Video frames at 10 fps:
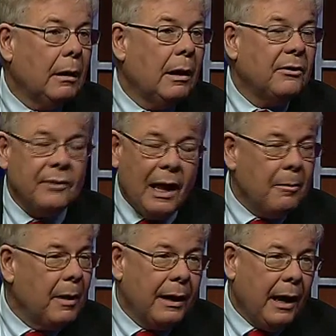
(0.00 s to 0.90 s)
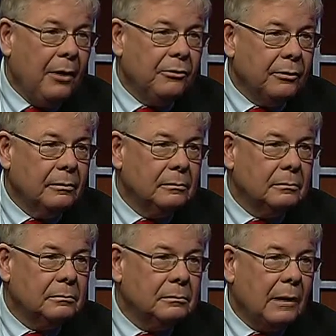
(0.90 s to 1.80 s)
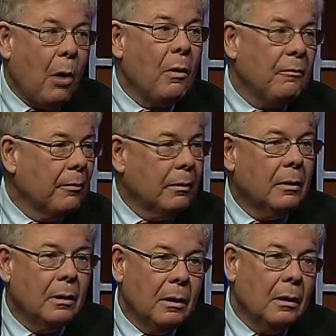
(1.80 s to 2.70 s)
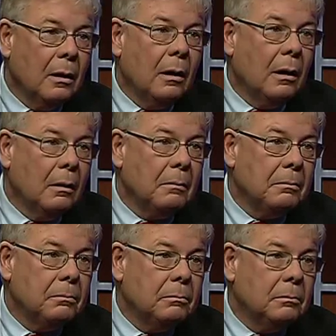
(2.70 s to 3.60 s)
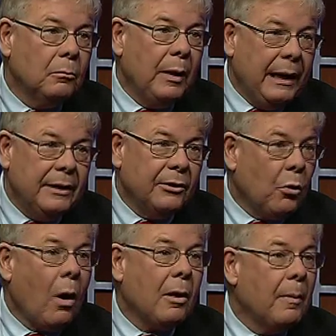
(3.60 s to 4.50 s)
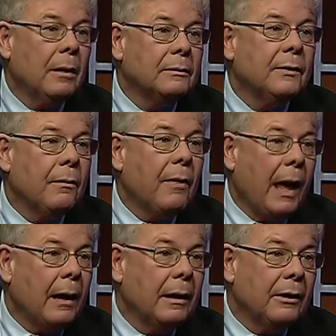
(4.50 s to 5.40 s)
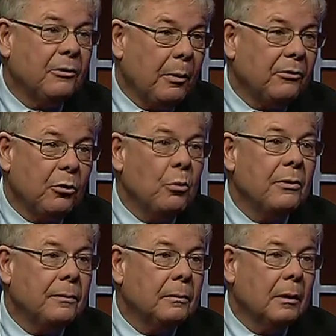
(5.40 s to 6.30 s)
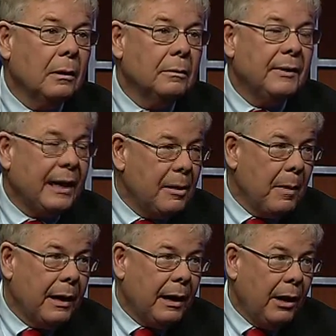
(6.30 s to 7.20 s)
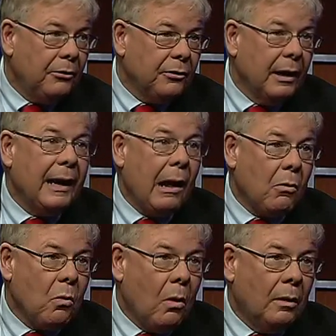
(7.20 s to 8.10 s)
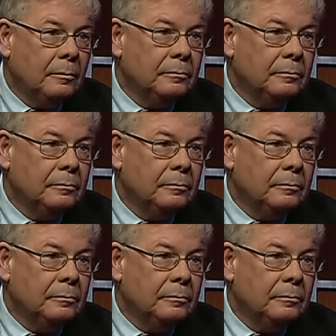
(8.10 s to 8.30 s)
it's not a medication. However, we need to talk about that, and especially with taking medication and alcohol.